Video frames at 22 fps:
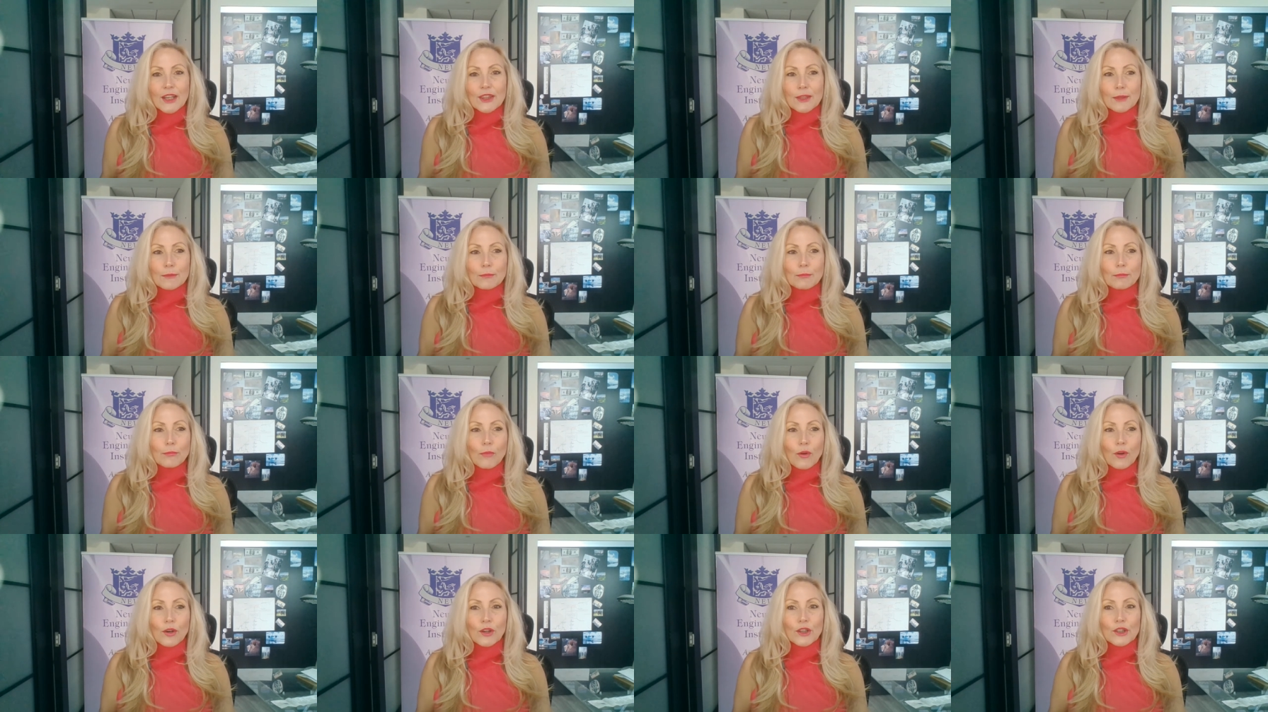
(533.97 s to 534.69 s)
the
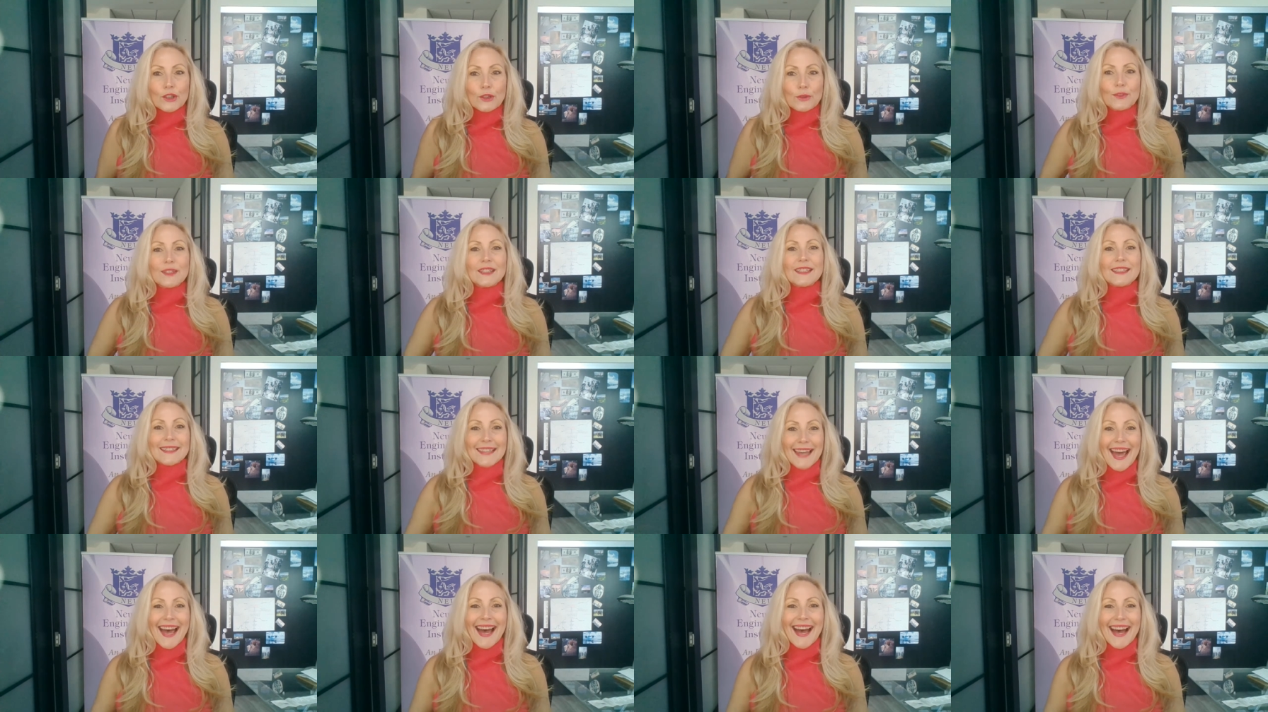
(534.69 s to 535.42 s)
more you need
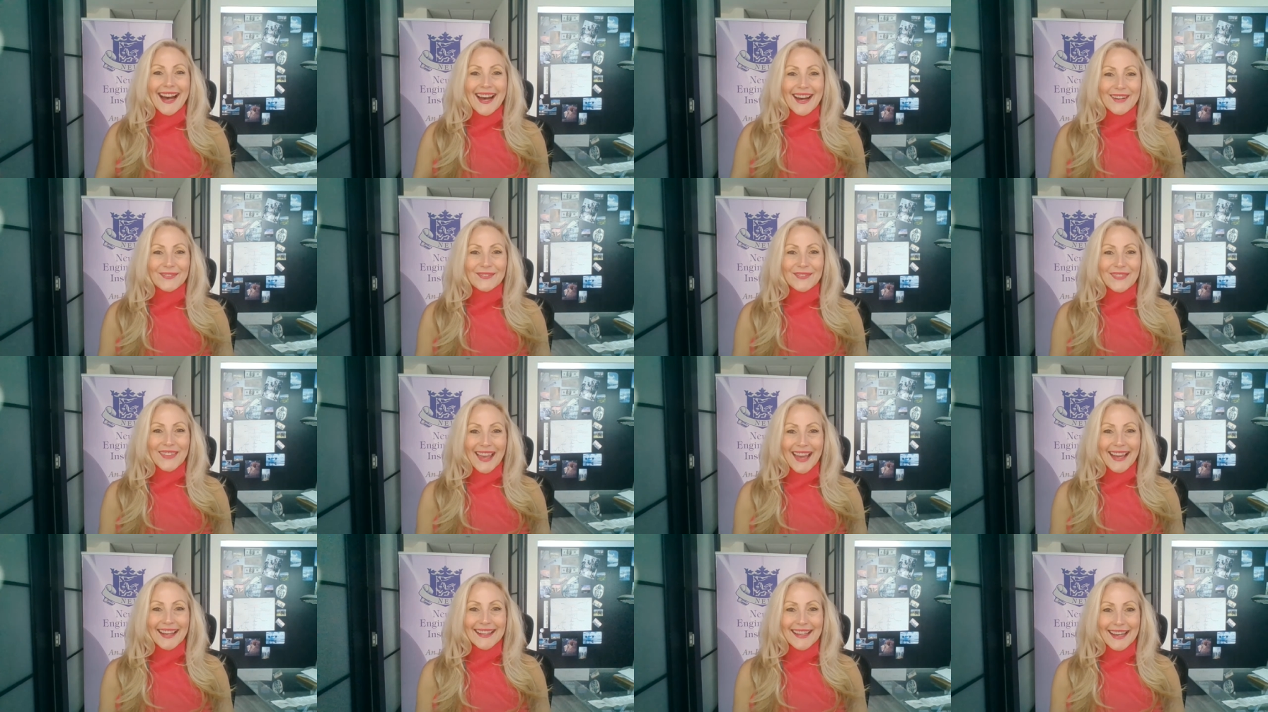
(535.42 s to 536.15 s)
to have
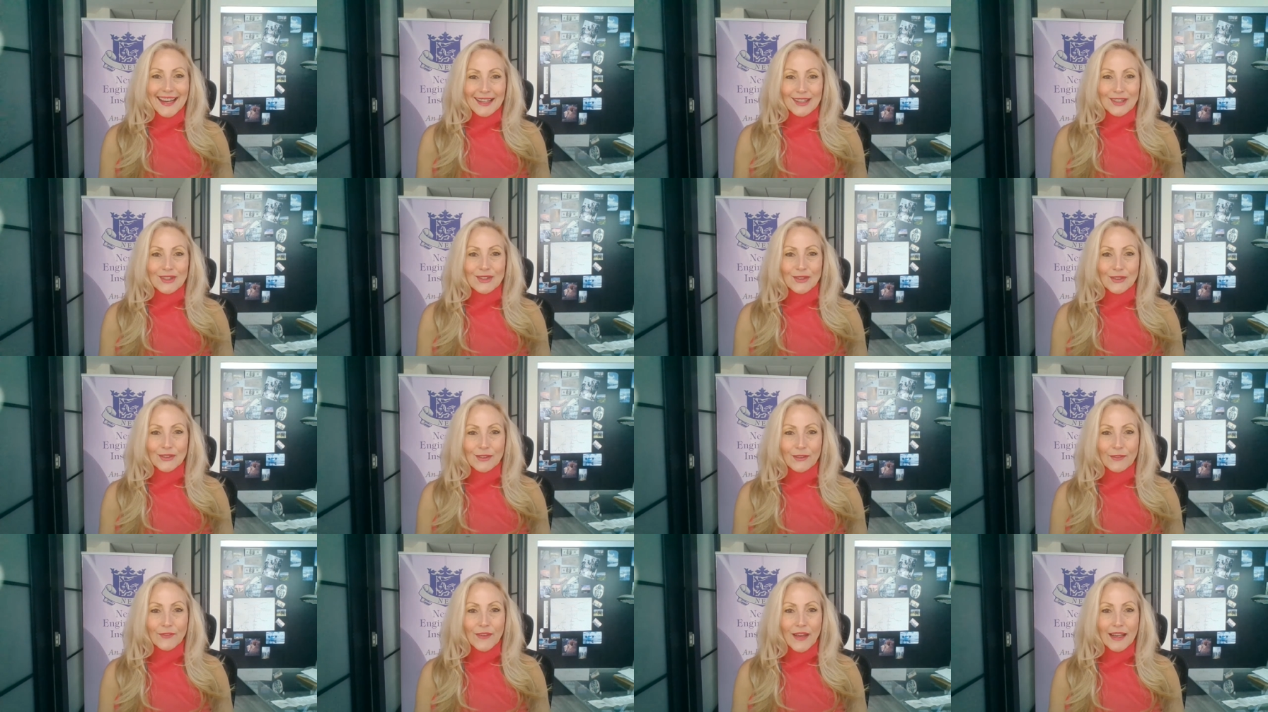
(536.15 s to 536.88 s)
that
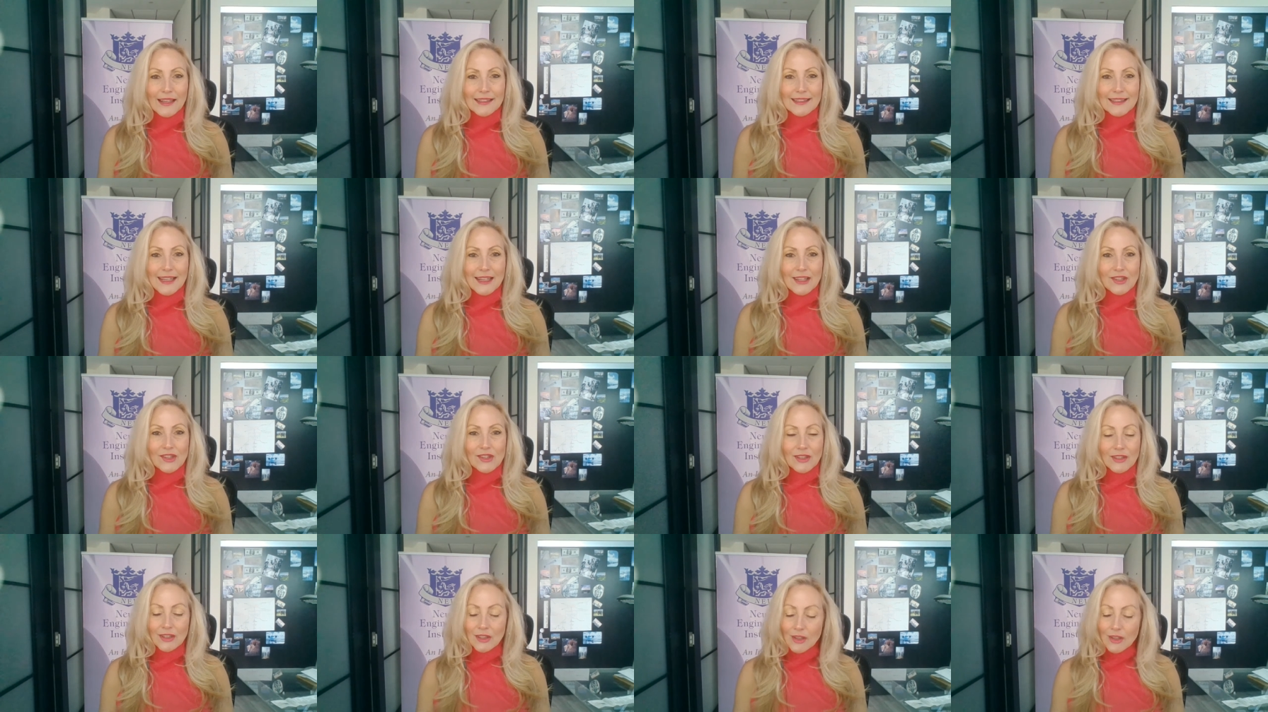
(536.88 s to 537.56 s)
external validation.